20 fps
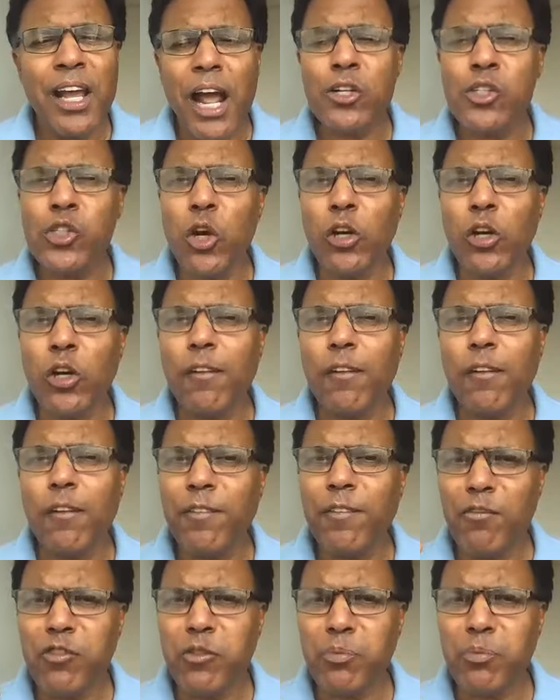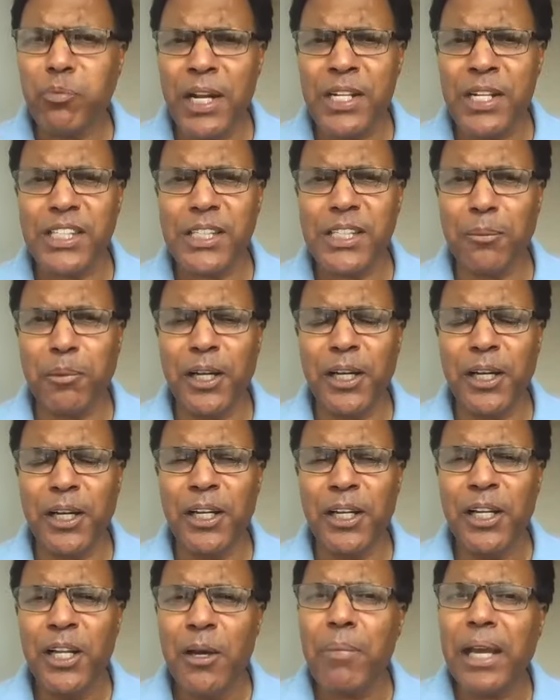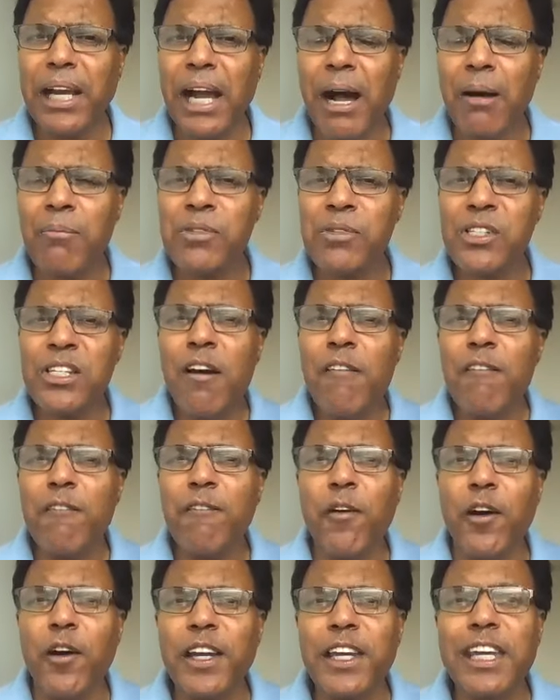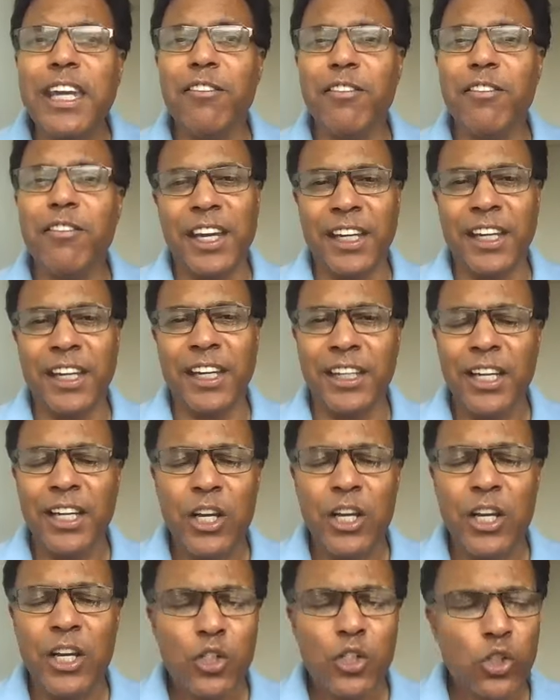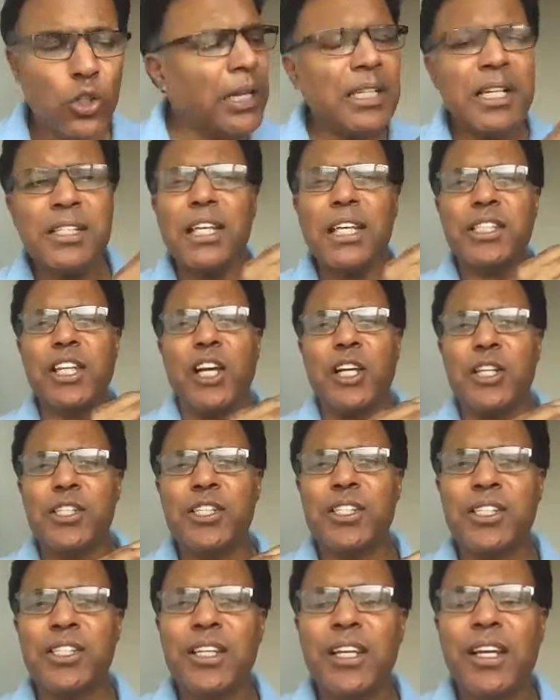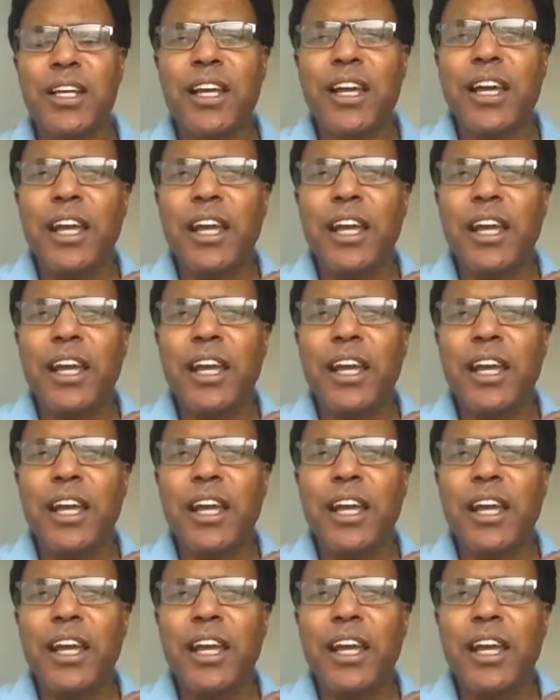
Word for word: And so the fifth principle becomes forgiving. So, brothers and sisters,